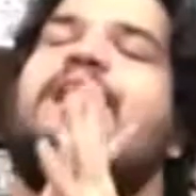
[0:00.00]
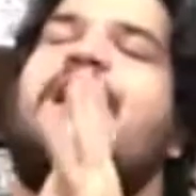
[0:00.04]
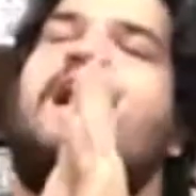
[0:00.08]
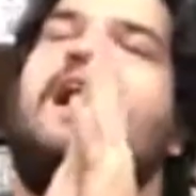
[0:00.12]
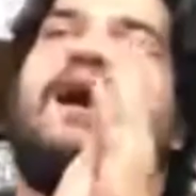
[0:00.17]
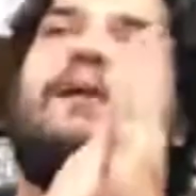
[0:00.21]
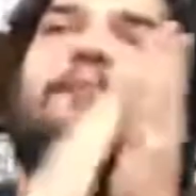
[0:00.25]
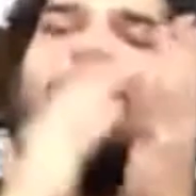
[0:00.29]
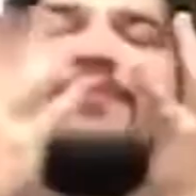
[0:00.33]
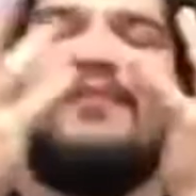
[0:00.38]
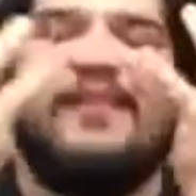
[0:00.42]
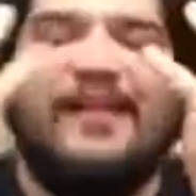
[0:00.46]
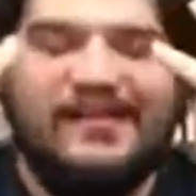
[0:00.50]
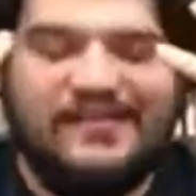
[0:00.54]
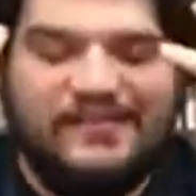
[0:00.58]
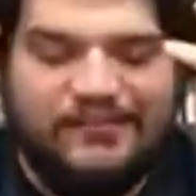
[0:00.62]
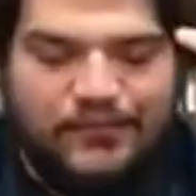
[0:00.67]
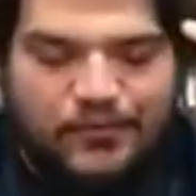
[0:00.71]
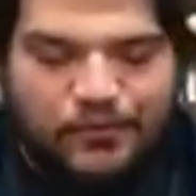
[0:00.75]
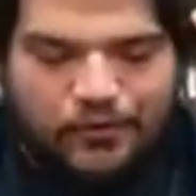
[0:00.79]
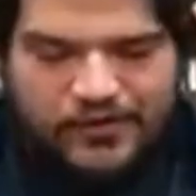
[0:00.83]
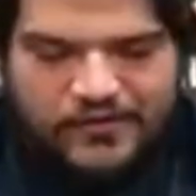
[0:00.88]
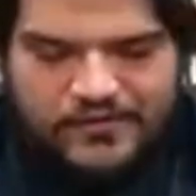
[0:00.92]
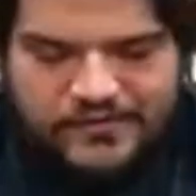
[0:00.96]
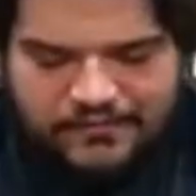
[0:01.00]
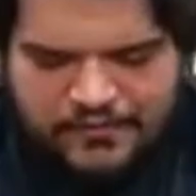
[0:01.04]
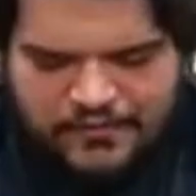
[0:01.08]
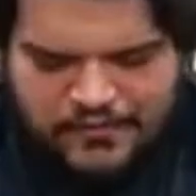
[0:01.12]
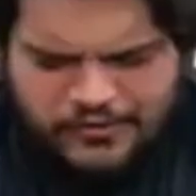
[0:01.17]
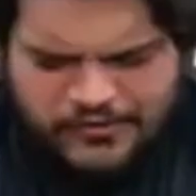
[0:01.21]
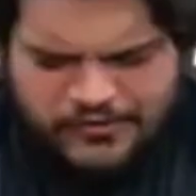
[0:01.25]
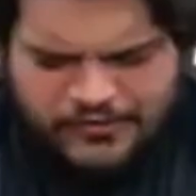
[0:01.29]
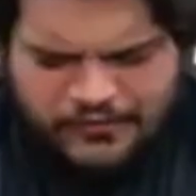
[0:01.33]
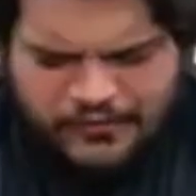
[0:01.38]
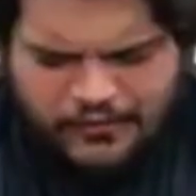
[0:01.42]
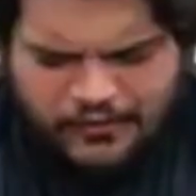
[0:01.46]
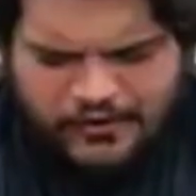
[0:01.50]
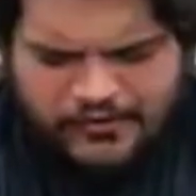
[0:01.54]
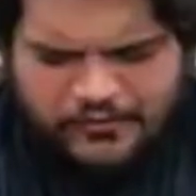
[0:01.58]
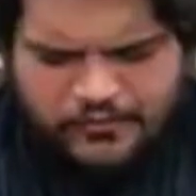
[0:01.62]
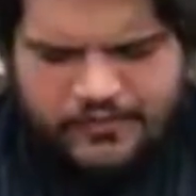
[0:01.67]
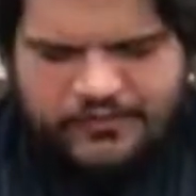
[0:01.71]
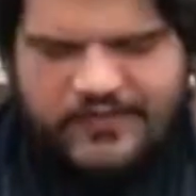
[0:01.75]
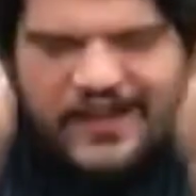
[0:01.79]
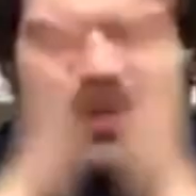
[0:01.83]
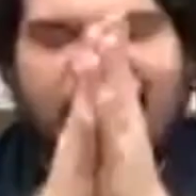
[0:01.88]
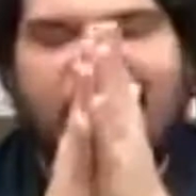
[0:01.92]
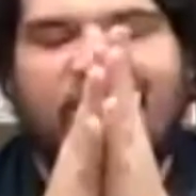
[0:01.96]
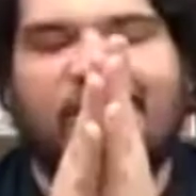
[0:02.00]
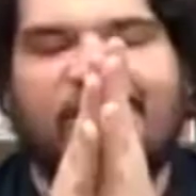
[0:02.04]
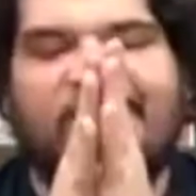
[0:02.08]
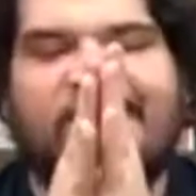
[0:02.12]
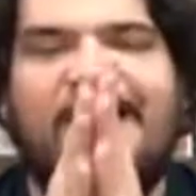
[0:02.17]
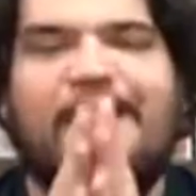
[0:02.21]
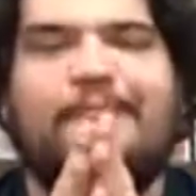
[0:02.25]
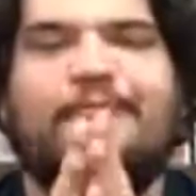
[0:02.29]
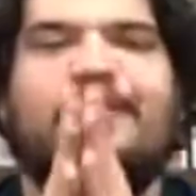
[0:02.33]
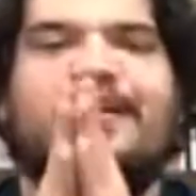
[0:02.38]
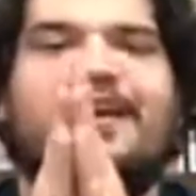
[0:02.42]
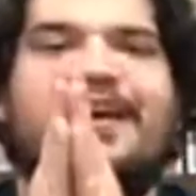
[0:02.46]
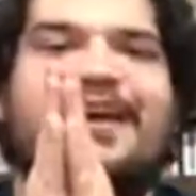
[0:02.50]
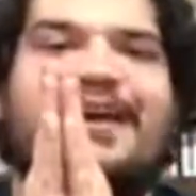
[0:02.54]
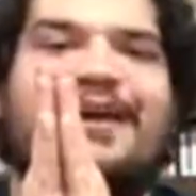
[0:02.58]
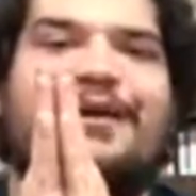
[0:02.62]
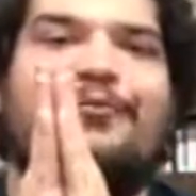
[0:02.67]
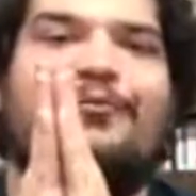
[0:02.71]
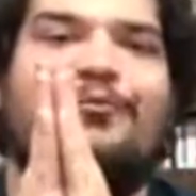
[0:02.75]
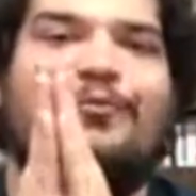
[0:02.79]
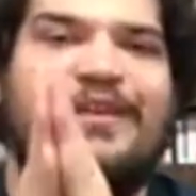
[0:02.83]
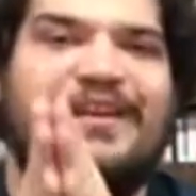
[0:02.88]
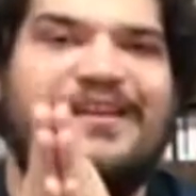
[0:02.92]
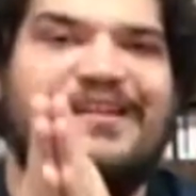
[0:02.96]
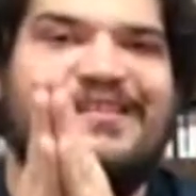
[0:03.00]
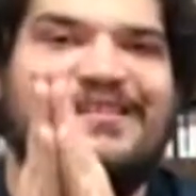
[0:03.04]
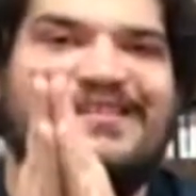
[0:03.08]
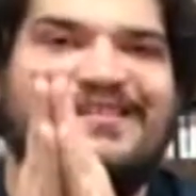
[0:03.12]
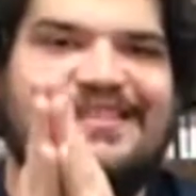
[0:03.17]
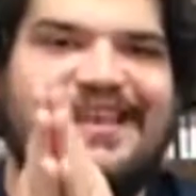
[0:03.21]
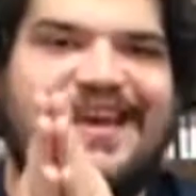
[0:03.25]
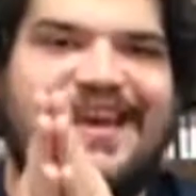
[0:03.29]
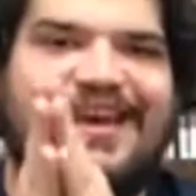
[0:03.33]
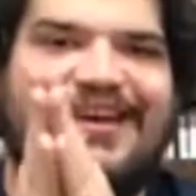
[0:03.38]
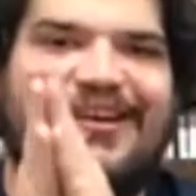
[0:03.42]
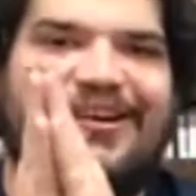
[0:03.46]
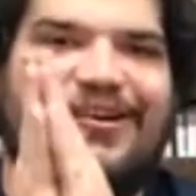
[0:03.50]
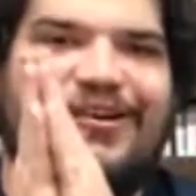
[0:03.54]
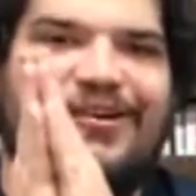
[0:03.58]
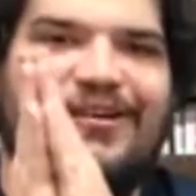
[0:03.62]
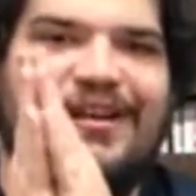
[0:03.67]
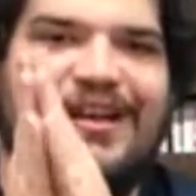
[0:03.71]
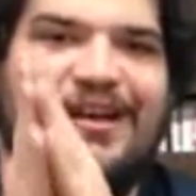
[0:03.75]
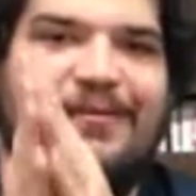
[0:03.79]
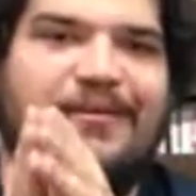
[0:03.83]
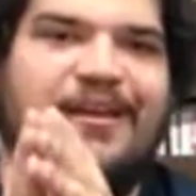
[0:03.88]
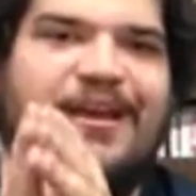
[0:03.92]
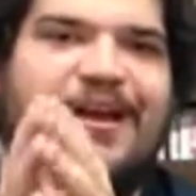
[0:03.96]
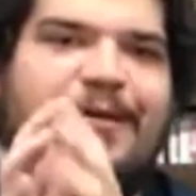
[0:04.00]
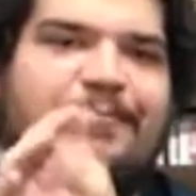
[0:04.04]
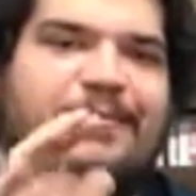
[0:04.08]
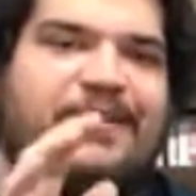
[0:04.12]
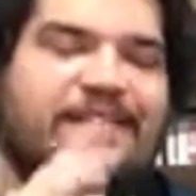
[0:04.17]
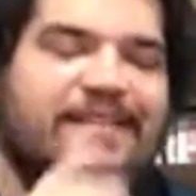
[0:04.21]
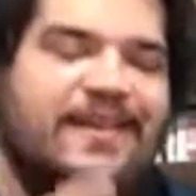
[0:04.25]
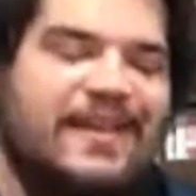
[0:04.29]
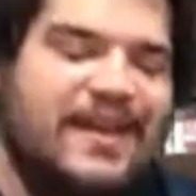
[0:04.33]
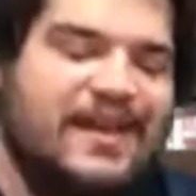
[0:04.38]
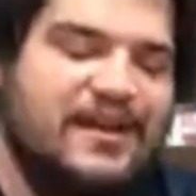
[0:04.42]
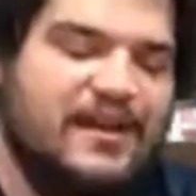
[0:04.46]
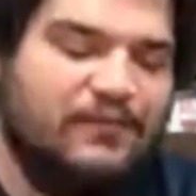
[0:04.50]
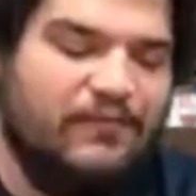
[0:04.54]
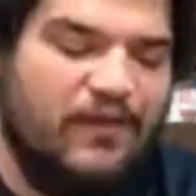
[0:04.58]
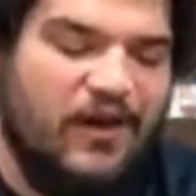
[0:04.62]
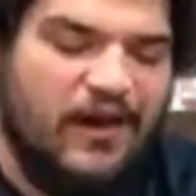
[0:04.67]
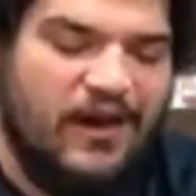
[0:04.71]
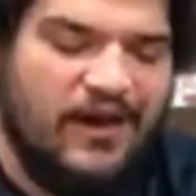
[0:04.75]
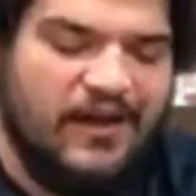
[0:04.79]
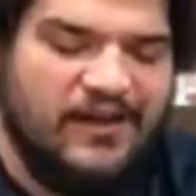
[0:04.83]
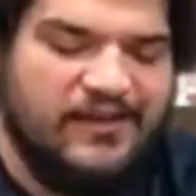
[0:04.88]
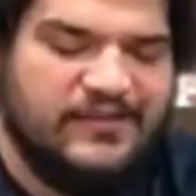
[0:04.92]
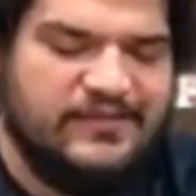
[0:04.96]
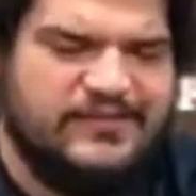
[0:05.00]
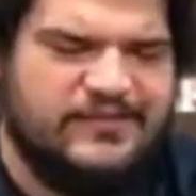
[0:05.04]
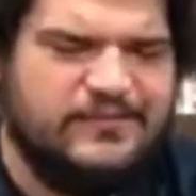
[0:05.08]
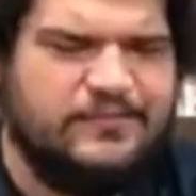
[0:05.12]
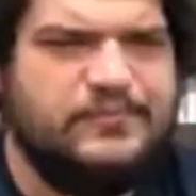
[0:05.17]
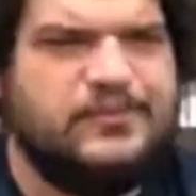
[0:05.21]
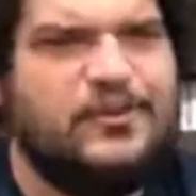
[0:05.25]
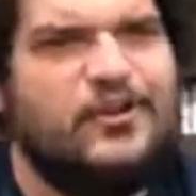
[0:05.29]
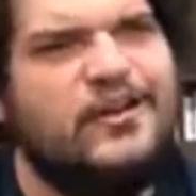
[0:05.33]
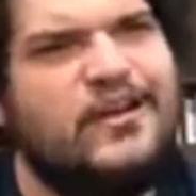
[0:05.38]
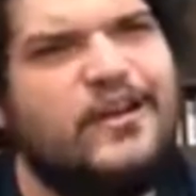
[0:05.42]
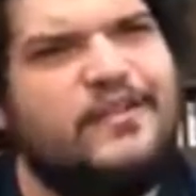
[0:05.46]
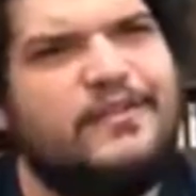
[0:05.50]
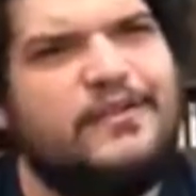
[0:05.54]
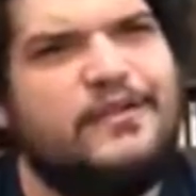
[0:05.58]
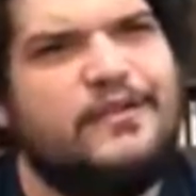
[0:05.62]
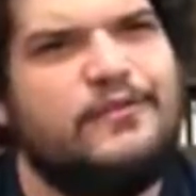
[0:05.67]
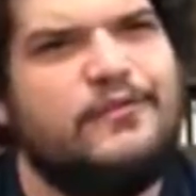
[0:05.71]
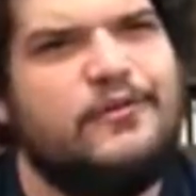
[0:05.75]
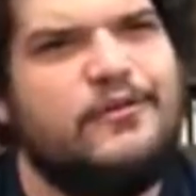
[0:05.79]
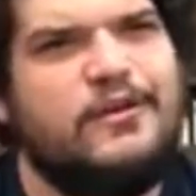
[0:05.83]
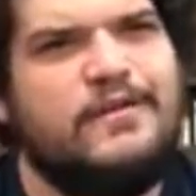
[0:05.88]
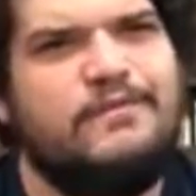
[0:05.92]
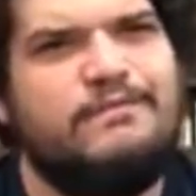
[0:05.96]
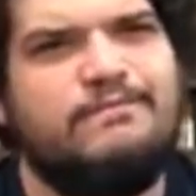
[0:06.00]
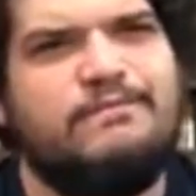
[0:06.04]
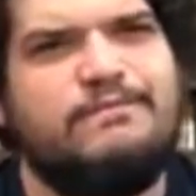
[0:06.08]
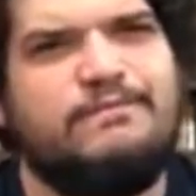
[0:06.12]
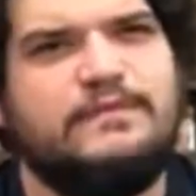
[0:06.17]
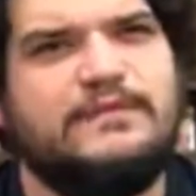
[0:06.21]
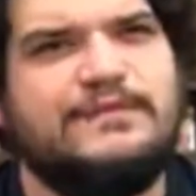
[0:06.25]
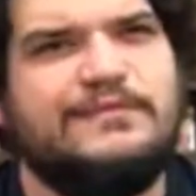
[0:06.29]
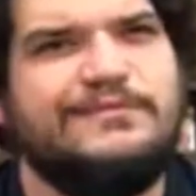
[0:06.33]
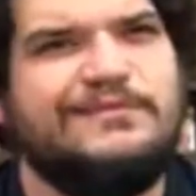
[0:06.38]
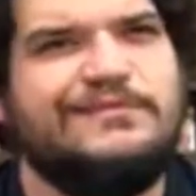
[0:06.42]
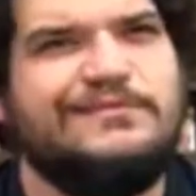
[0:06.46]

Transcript: Plugs, of course. We've got our Labor Day weekend sale coming up at the end of August, starting on the 31st?